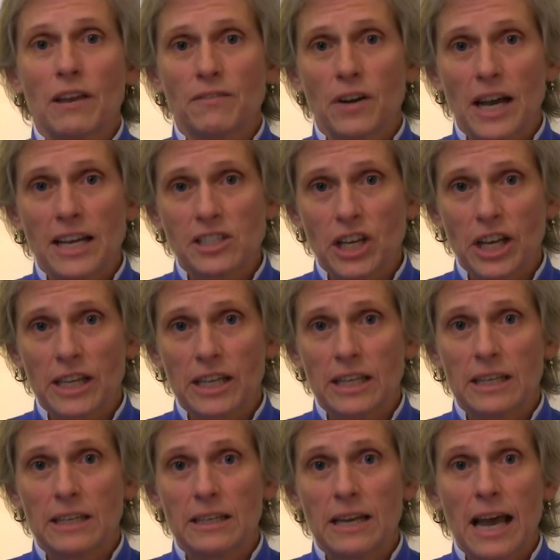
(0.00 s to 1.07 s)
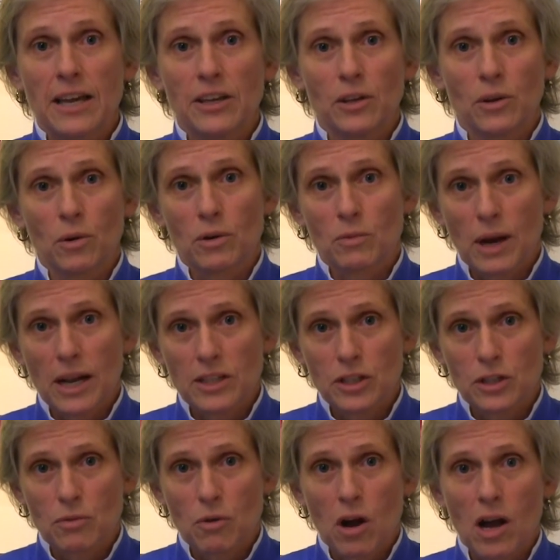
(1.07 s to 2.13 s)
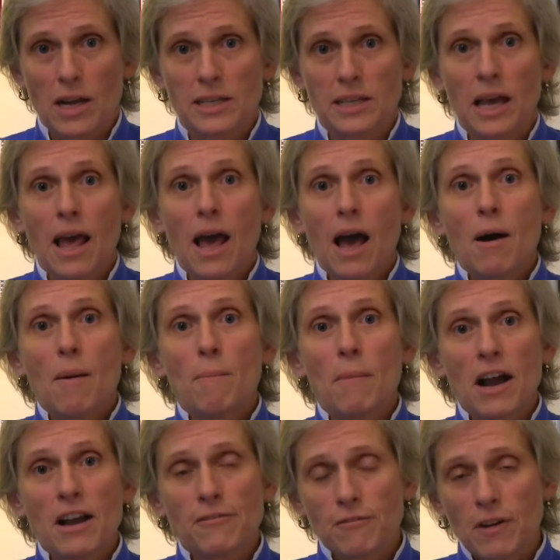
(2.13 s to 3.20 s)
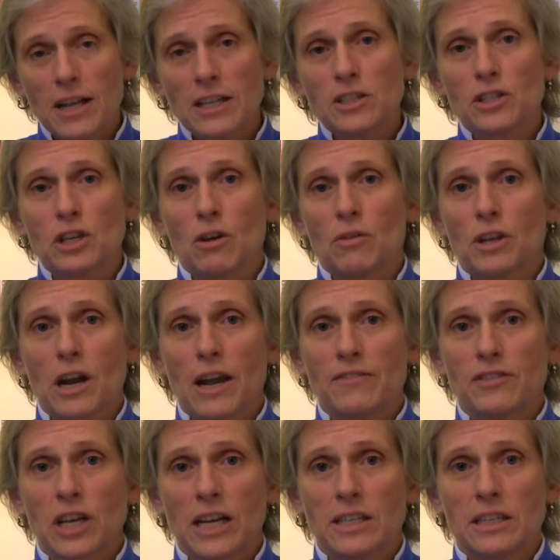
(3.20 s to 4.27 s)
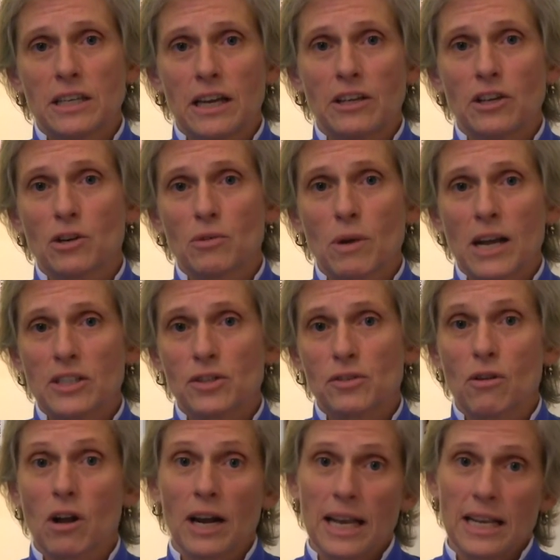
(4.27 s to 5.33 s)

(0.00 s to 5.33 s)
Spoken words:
If I check in at your restaurant, my friends know that I've checked in at your restaurant.